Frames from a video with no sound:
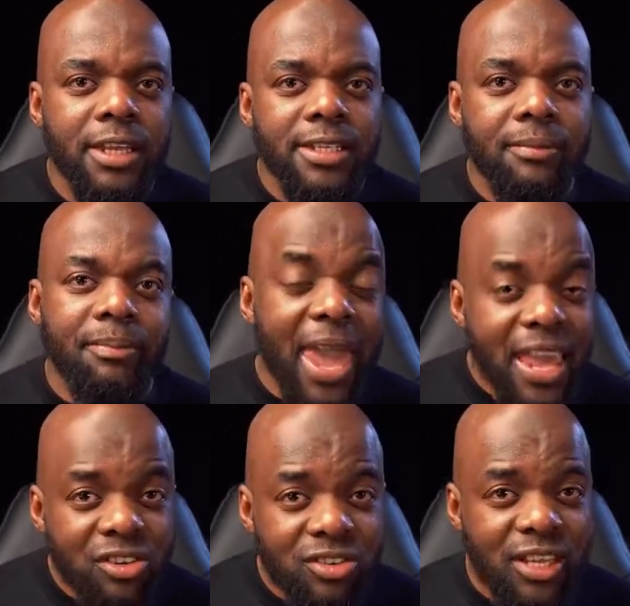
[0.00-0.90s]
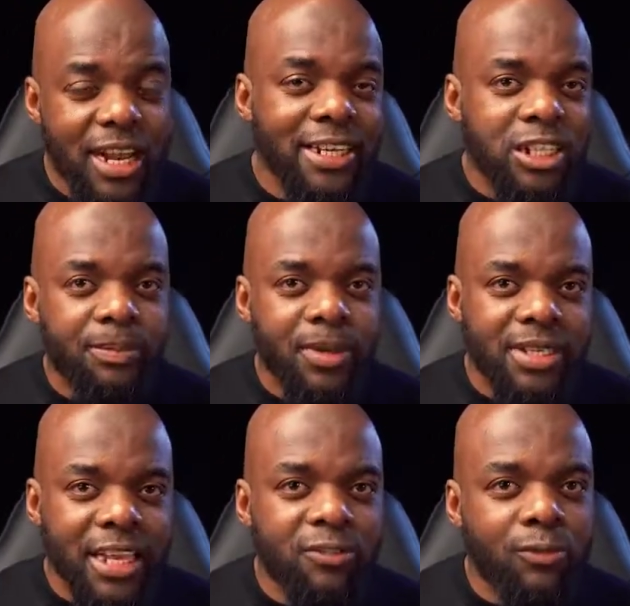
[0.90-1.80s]
some pages that I need to
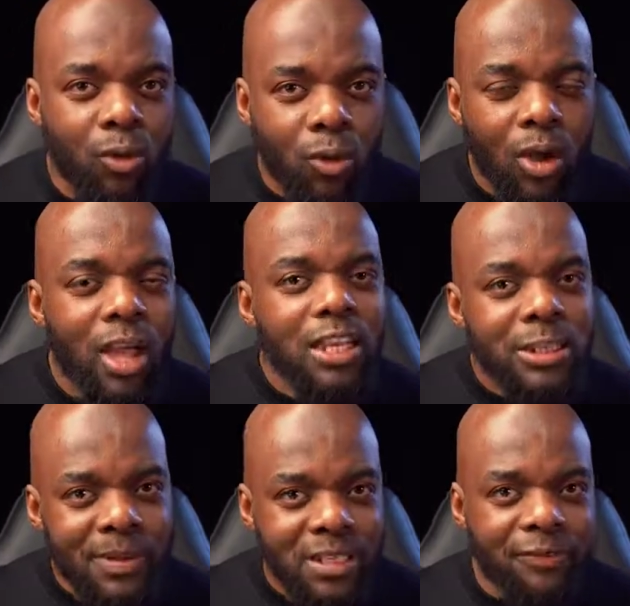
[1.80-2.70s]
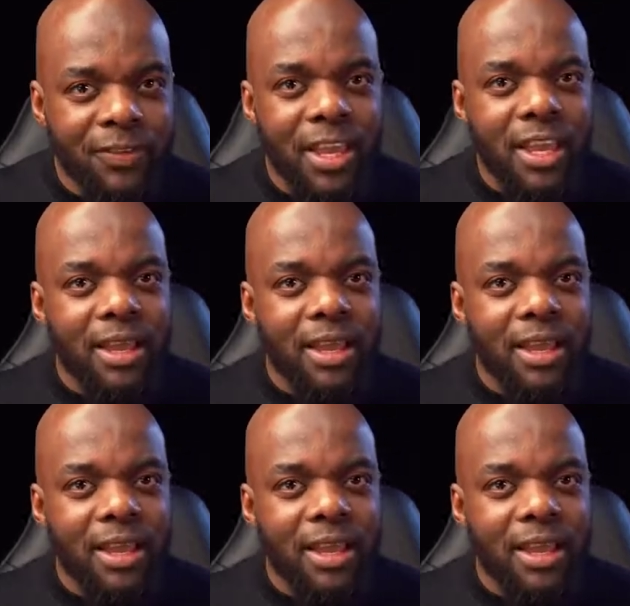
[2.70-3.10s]
protect for specific